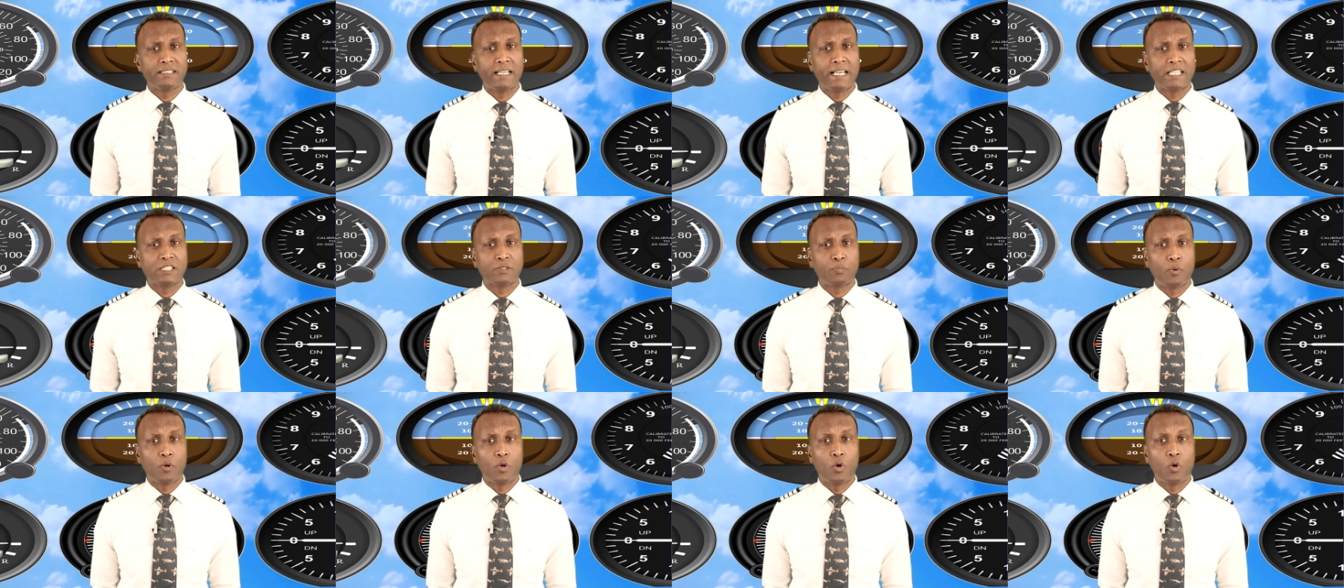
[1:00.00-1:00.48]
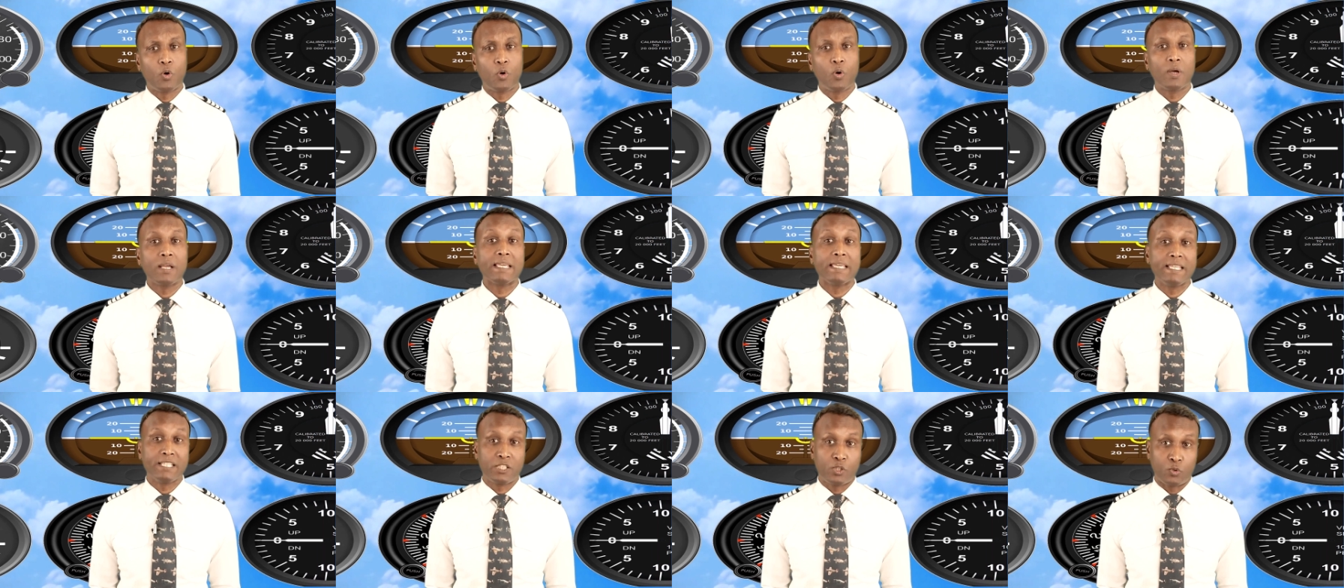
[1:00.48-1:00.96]
Let's explore
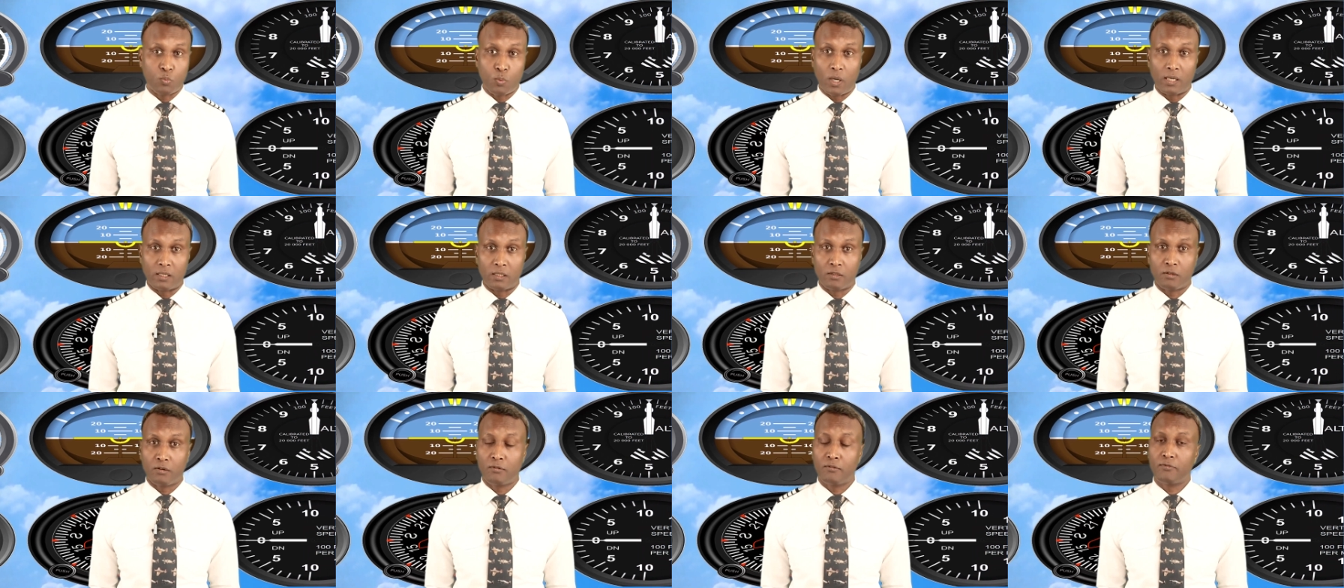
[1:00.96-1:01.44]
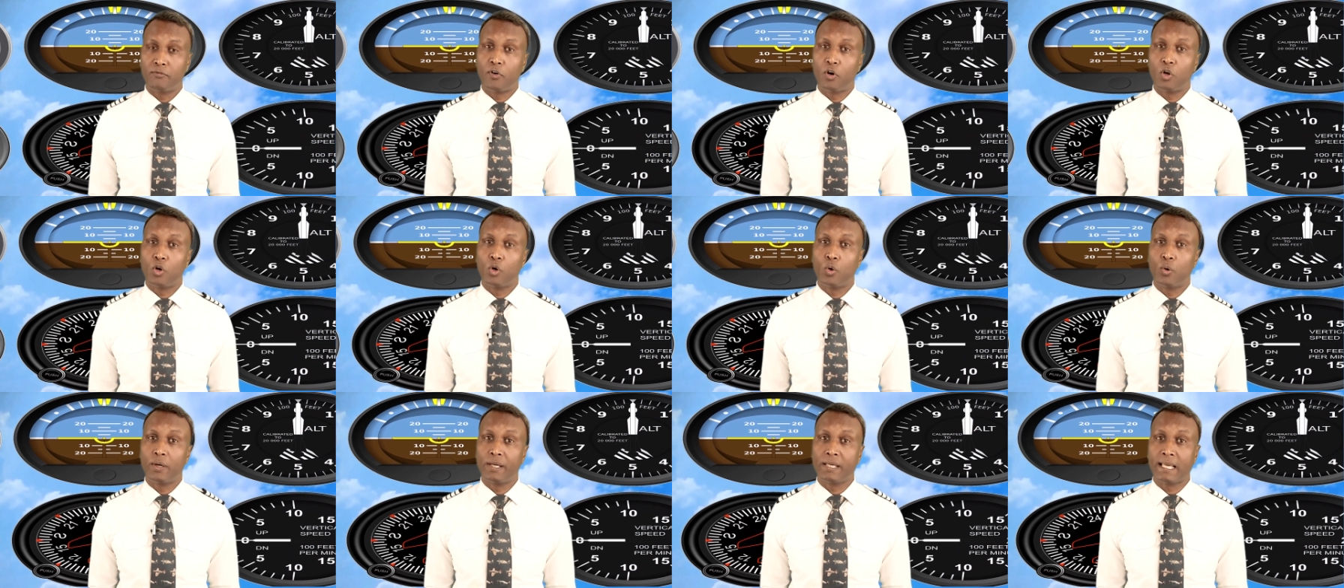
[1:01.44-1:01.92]
each one,
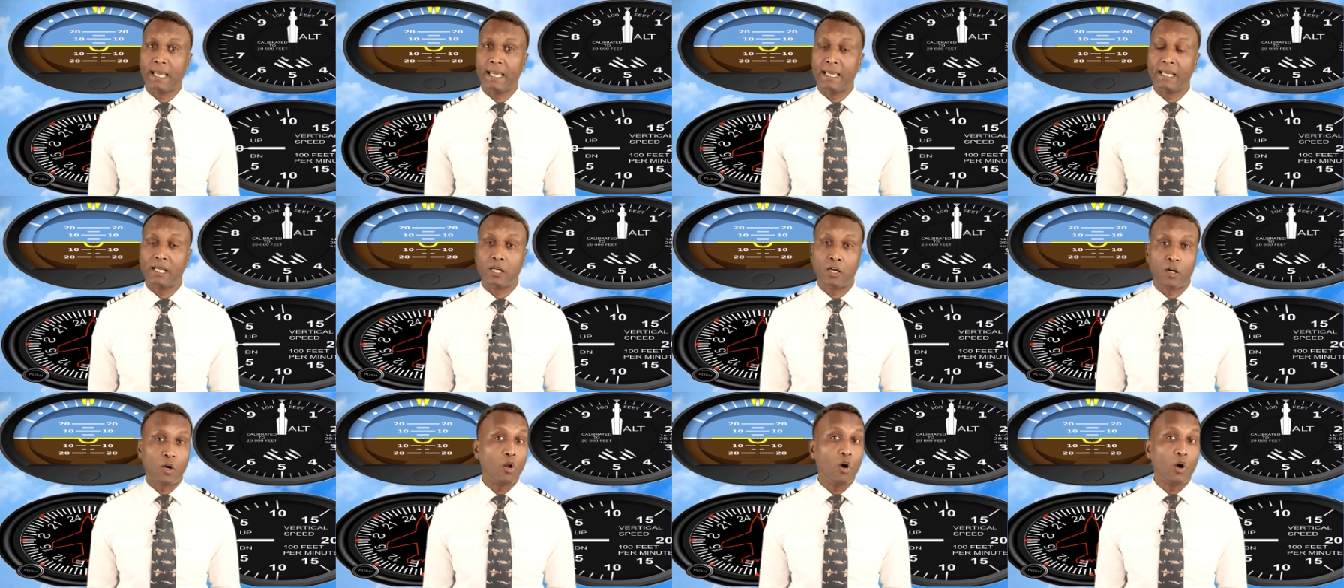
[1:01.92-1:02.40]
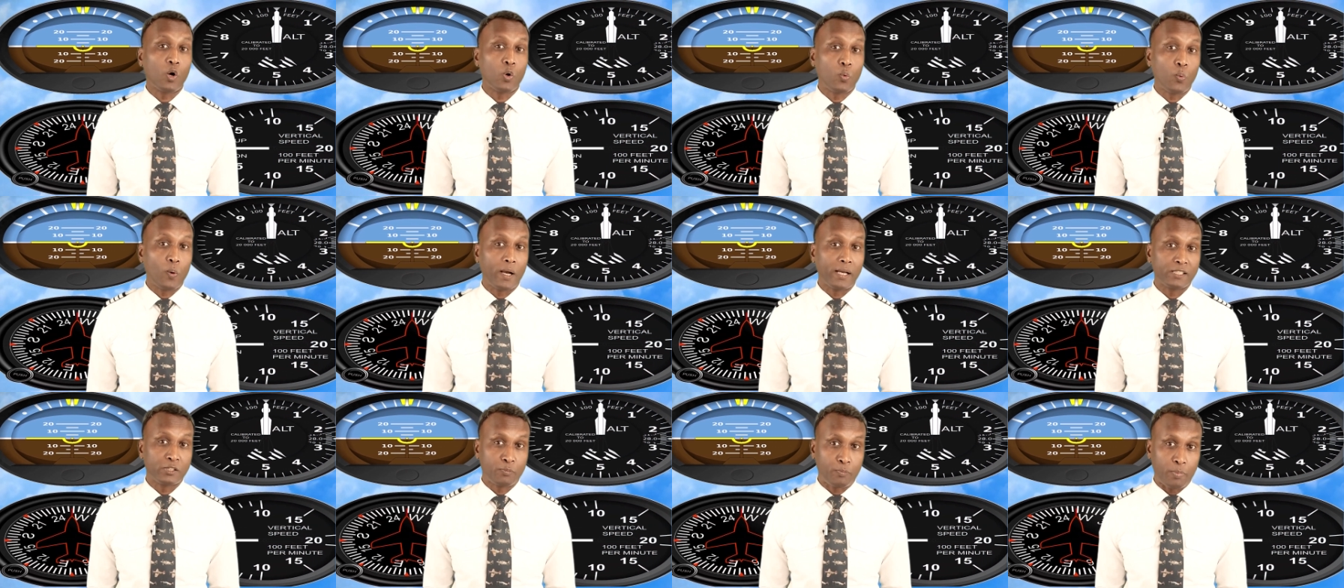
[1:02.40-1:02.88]
following a
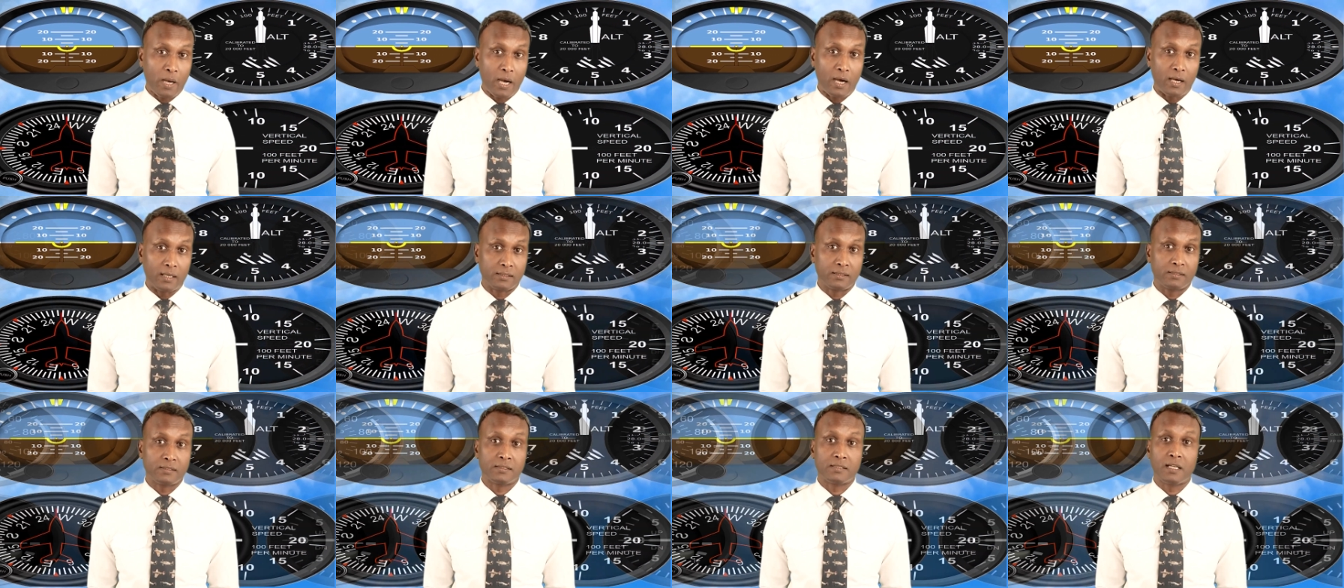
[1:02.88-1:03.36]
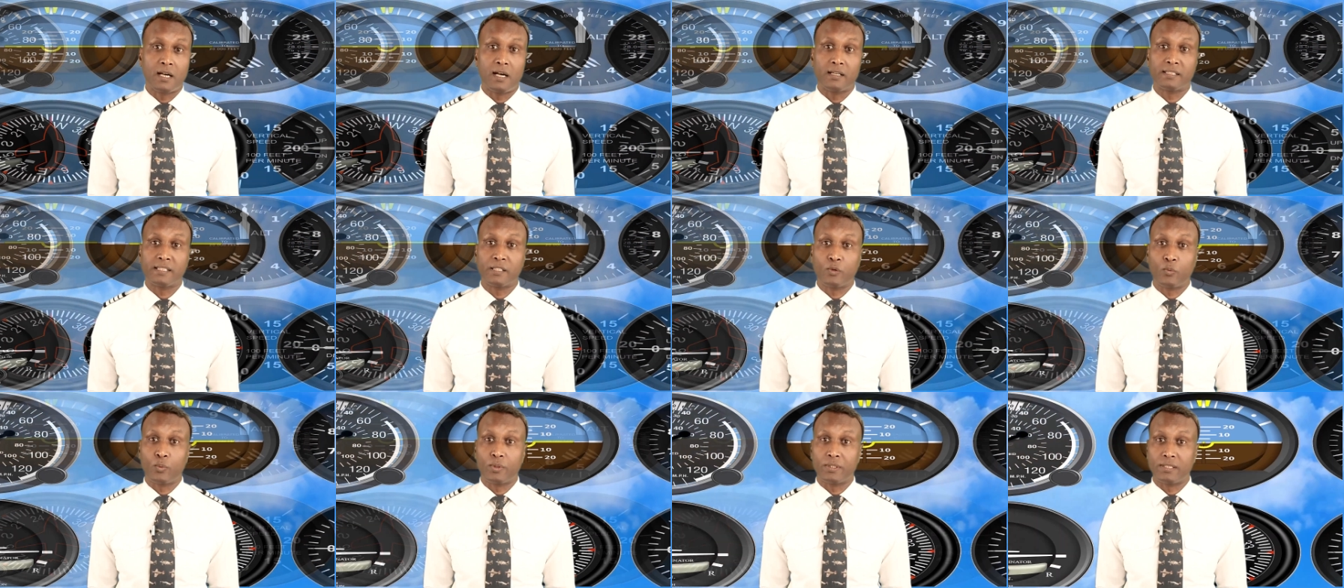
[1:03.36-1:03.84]
clockwise path,
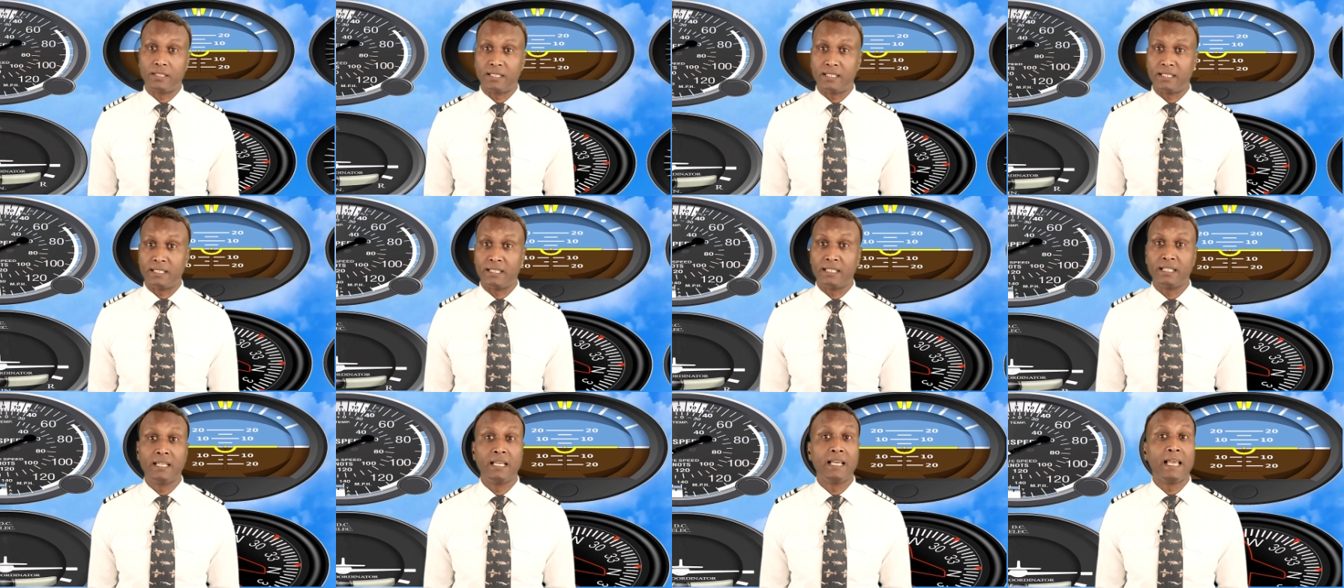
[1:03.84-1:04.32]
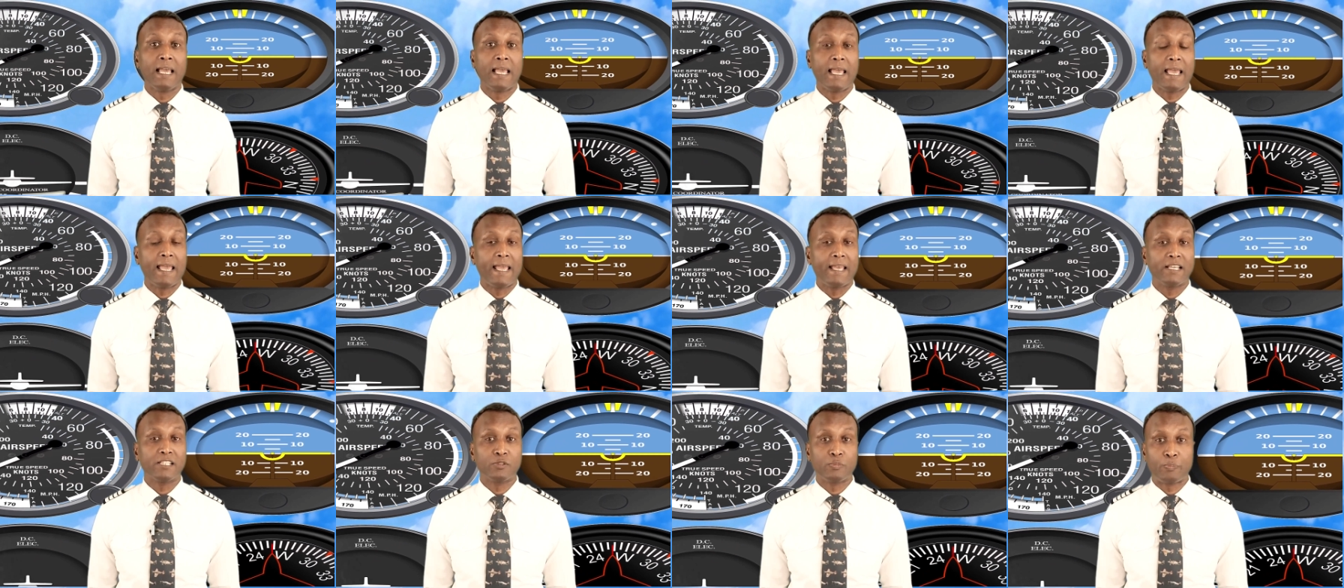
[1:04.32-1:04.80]
starting with the
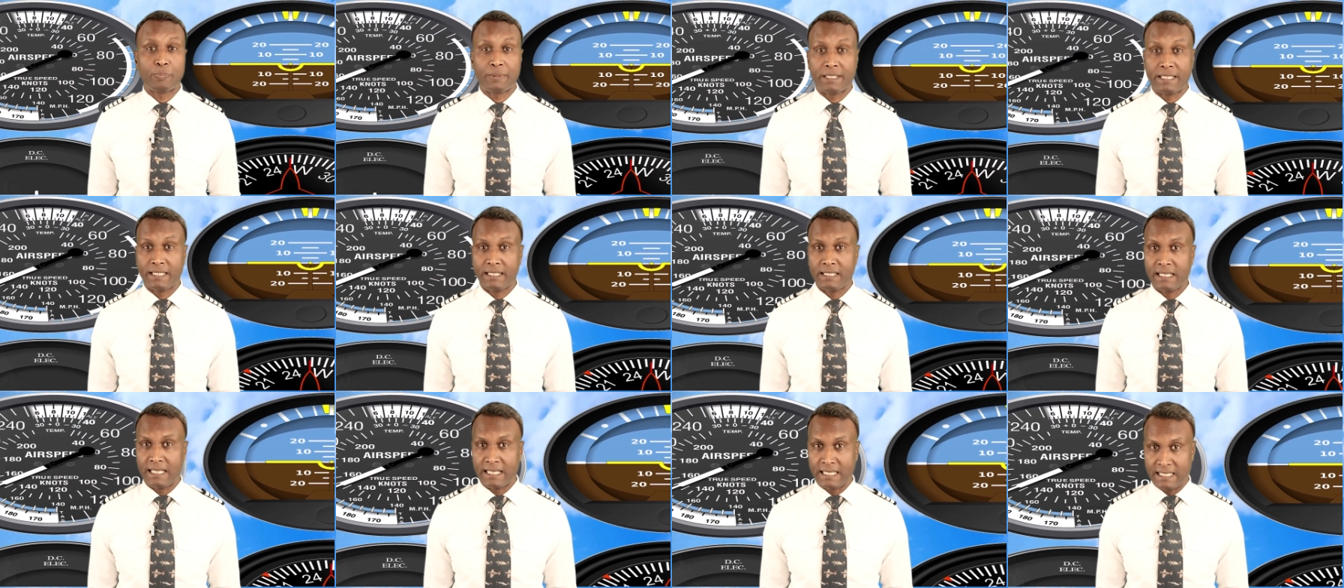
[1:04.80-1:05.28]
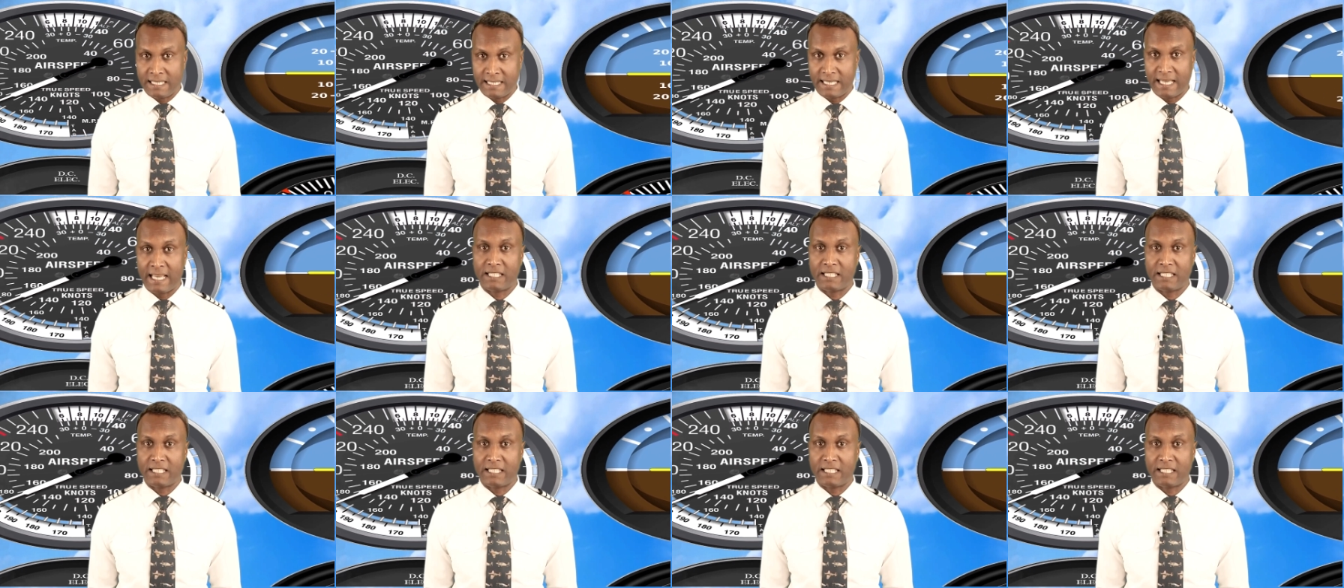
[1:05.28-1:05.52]
airspeed